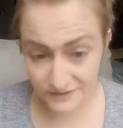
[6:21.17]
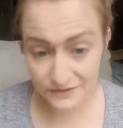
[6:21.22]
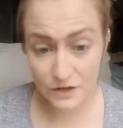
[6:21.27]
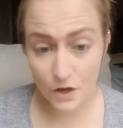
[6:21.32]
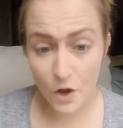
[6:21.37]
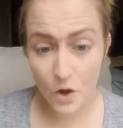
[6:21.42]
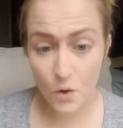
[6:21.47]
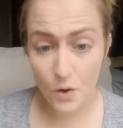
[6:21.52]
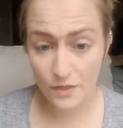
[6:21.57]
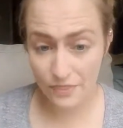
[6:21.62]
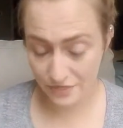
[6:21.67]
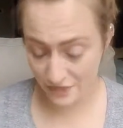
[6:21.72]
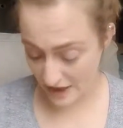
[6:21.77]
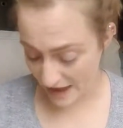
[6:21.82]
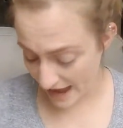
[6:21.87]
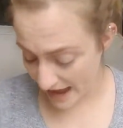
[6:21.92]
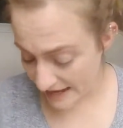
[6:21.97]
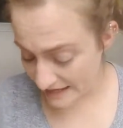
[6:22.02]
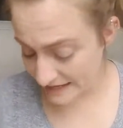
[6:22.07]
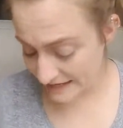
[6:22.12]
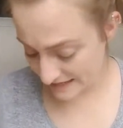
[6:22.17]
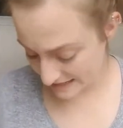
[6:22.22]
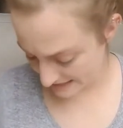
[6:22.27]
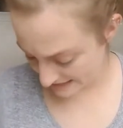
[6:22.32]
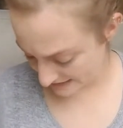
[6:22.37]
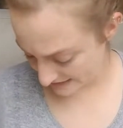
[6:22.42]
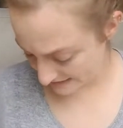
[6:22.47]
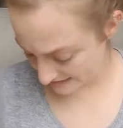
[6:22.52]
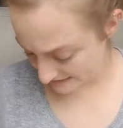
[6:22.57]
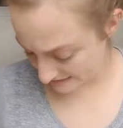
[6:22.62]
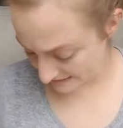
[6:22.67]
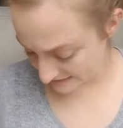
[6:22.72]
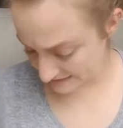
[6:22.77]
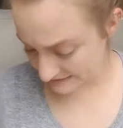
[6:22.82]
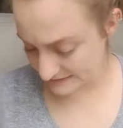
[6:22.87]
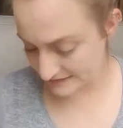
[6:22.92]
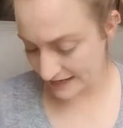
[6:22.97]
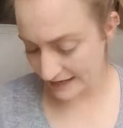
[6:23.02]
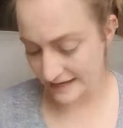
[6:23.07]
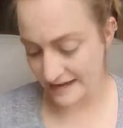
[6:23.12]
So that is
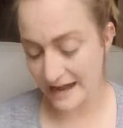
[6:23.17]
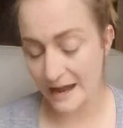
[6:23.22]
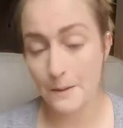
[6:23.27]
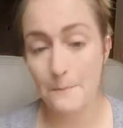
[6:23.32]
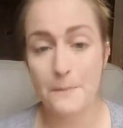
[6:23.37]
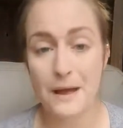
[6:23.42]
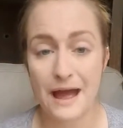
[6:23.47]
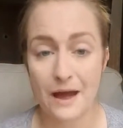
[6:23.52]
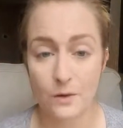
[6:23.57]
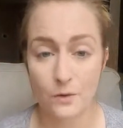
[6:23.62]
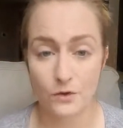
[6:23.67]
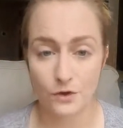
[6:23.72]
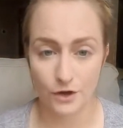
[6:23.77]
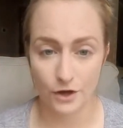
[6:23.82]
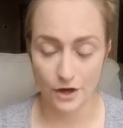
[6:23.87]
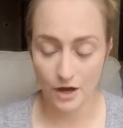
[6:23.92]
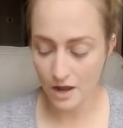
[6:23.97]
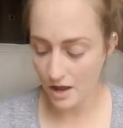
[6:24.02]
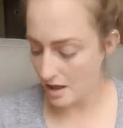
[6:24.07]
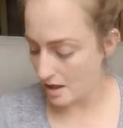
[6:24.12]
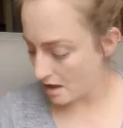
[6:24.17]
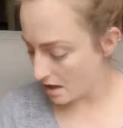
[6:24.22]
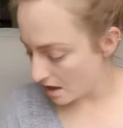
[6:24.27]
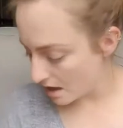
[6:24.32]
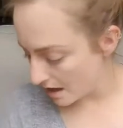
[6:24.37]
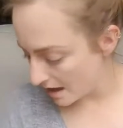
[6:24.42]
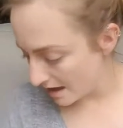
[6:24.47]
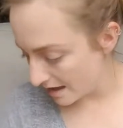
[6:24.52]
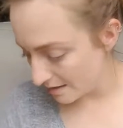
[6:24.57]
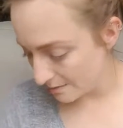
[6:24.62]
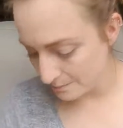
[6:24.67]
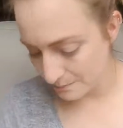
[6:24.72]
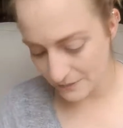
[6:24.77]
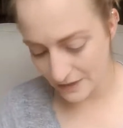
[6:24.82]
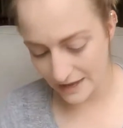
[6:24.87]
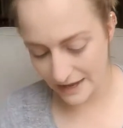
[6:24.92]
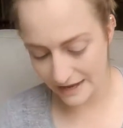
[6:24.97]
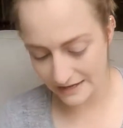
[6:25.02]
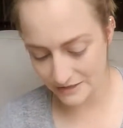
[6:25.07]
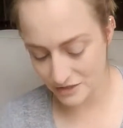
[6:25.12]
setting powder. And
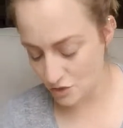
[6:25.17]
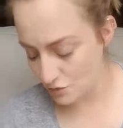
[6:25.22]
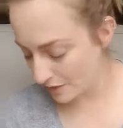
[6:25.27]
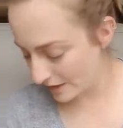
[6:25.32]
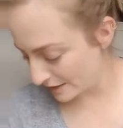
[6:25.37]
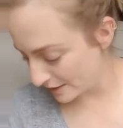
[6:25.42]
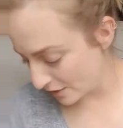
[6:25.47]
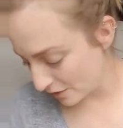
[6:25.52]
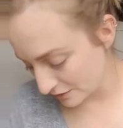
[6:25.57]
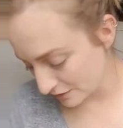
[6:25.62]
you can